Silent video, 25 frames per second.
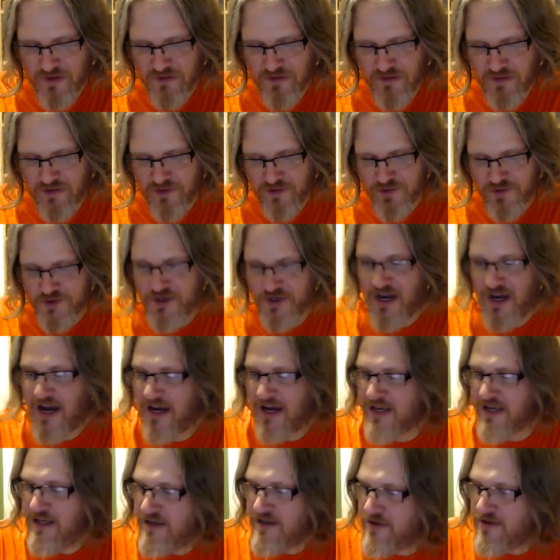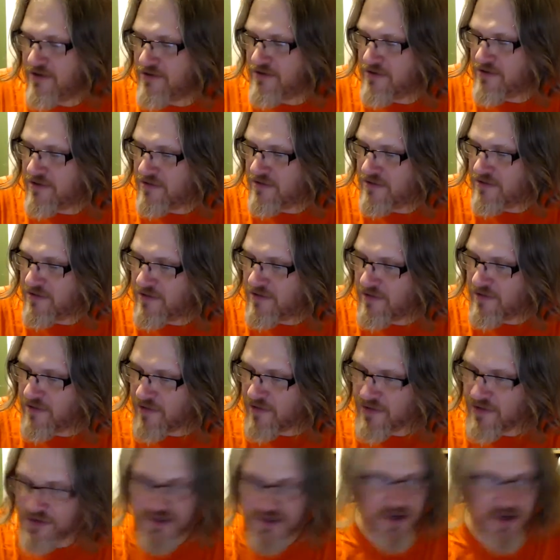Luzaki
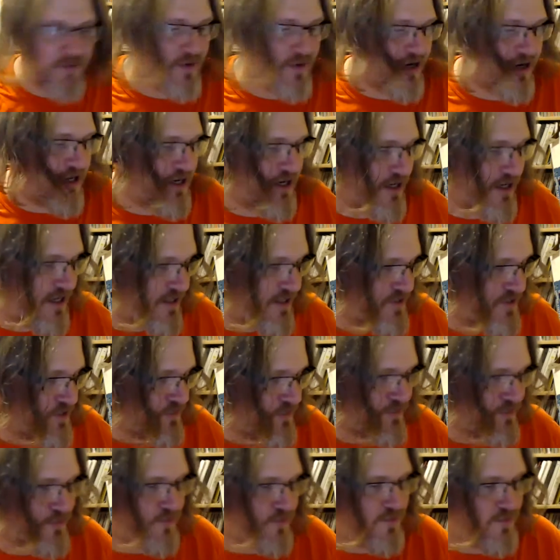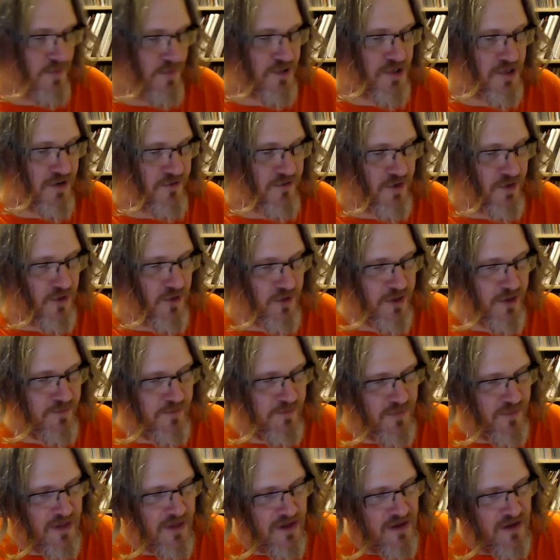or somebody to get some stuff going.
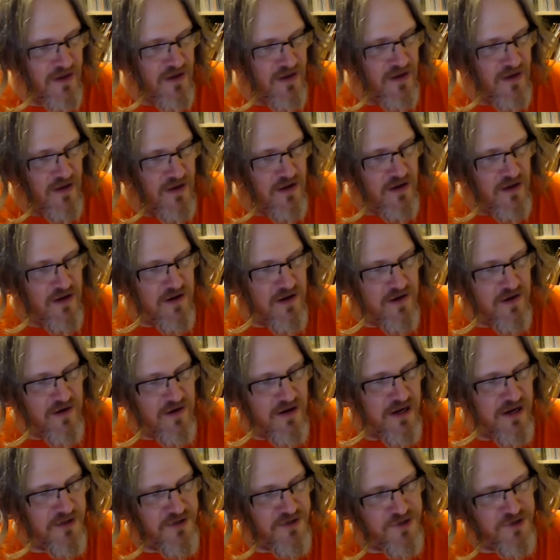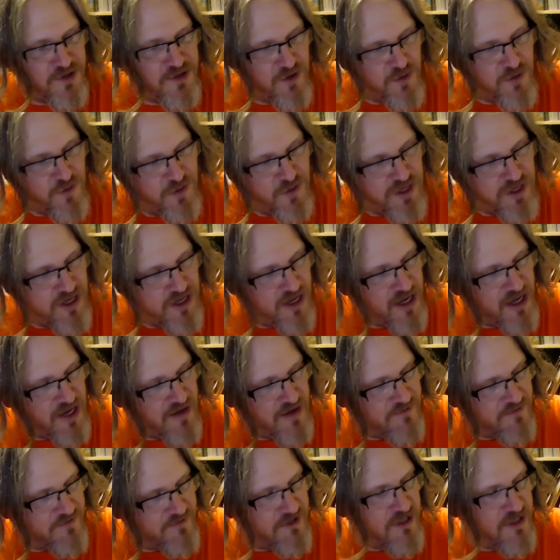All right, so we
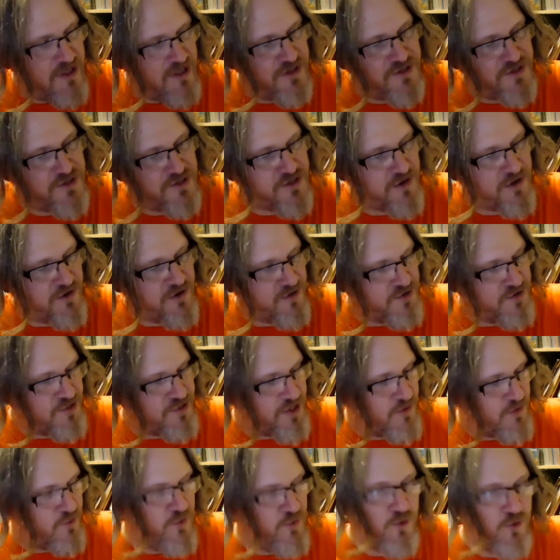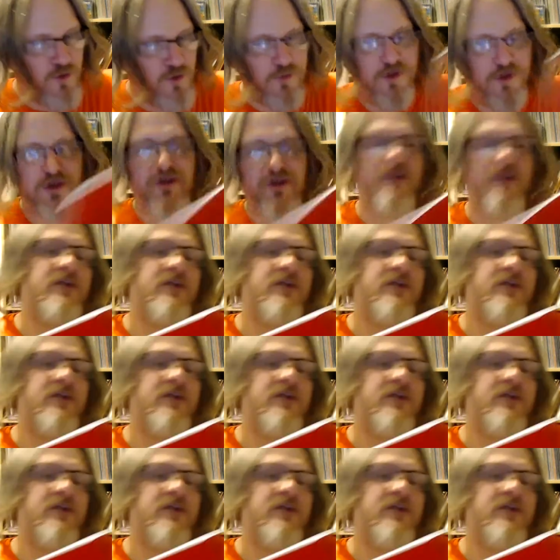have the starter set rule book.